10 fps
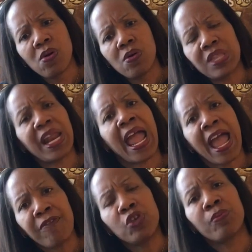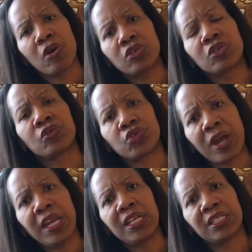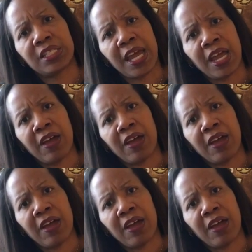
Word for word: that half your personal training staff